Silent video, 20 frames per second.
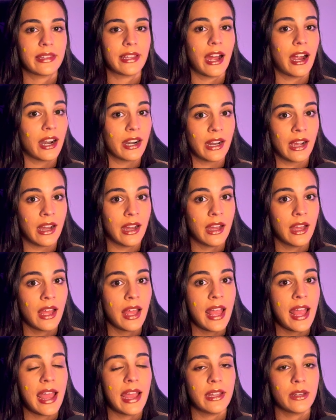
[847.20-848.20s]
Tara,
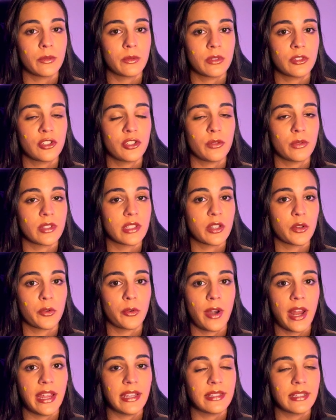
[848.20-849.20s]
and she was
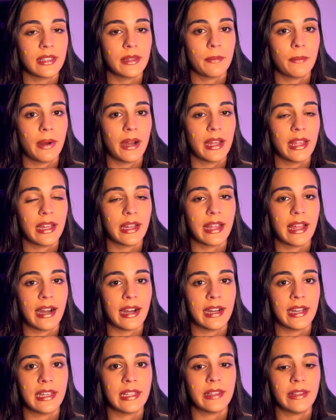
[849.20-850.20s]
created by a
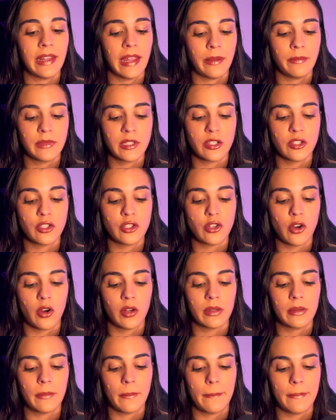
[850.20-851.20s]
guy named
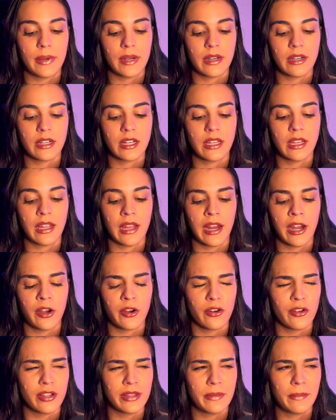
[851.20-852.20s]
John
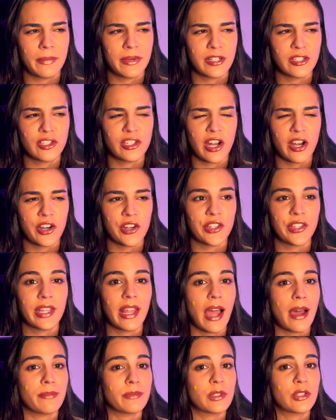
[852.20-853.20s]

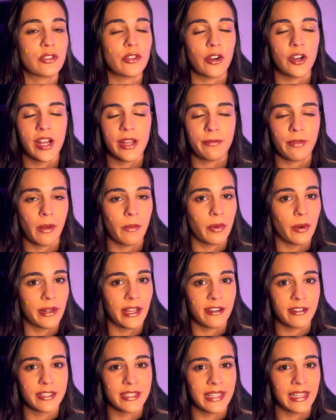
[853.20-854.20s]
Bergeron. I'm sorry if I'm
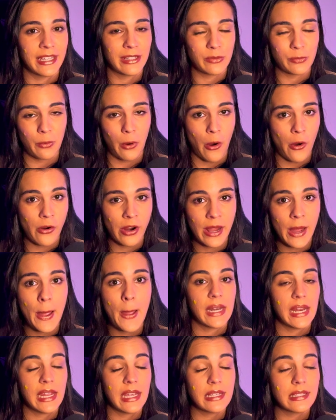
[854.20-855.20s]
pronouncing it wrong,
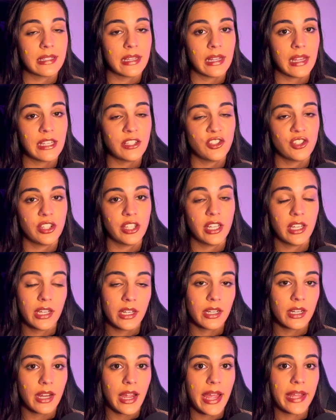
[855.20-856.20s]
but he's an
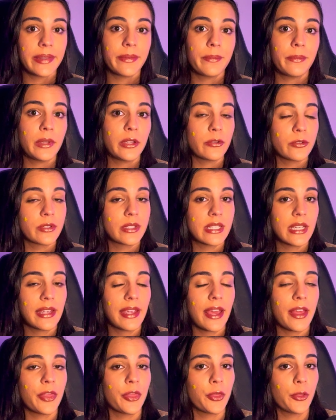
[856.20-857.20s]
engineer and
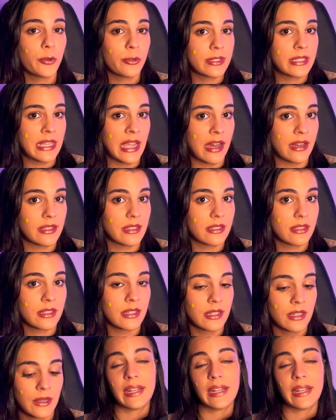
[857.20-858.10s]
music enthusiast.